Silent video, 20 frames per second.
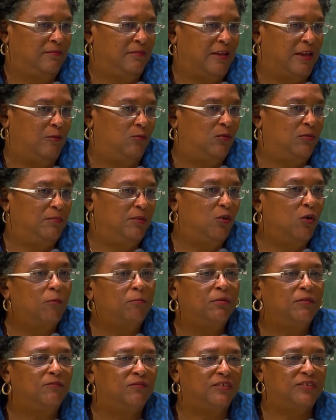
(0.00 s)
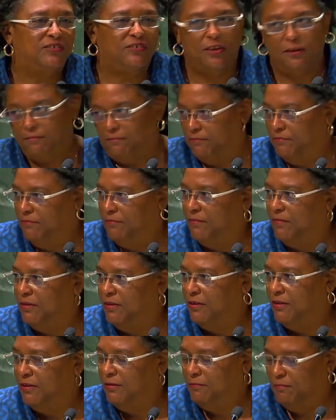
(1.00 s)
It will be open for some,
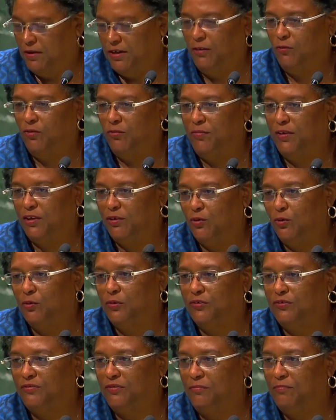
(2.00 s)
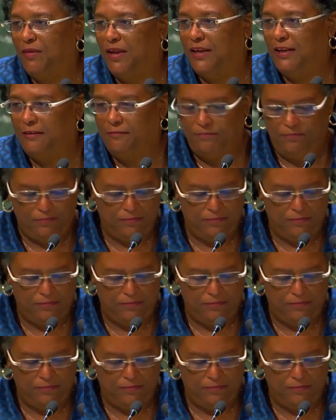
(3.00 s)
but it will be closed for many.